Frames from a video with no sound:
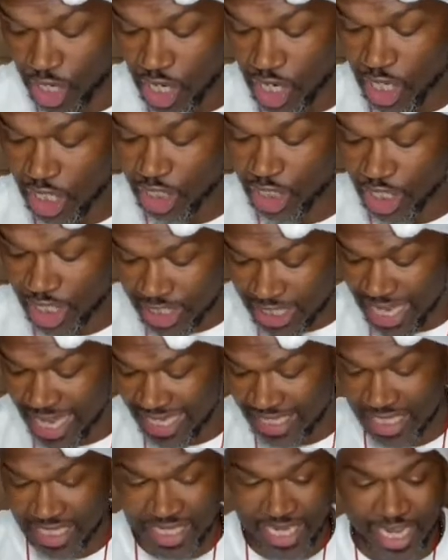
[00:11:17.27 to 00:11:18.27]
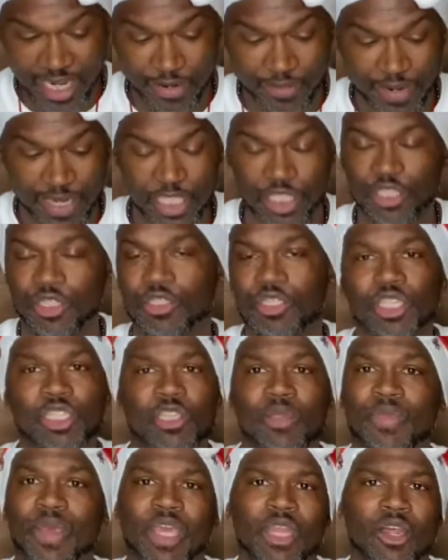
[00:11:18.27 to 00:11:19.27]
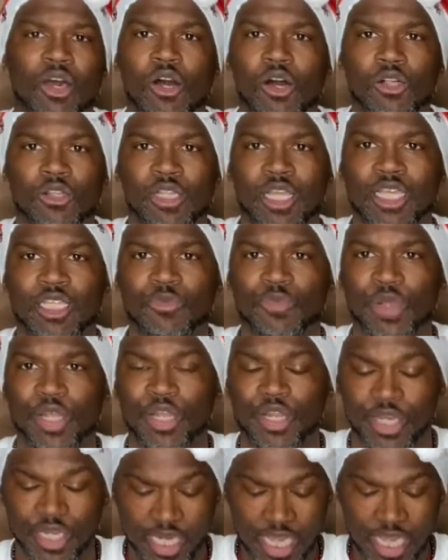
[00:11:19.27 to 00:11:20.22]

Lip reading: just as a decoration, just to be in the holiday spirit.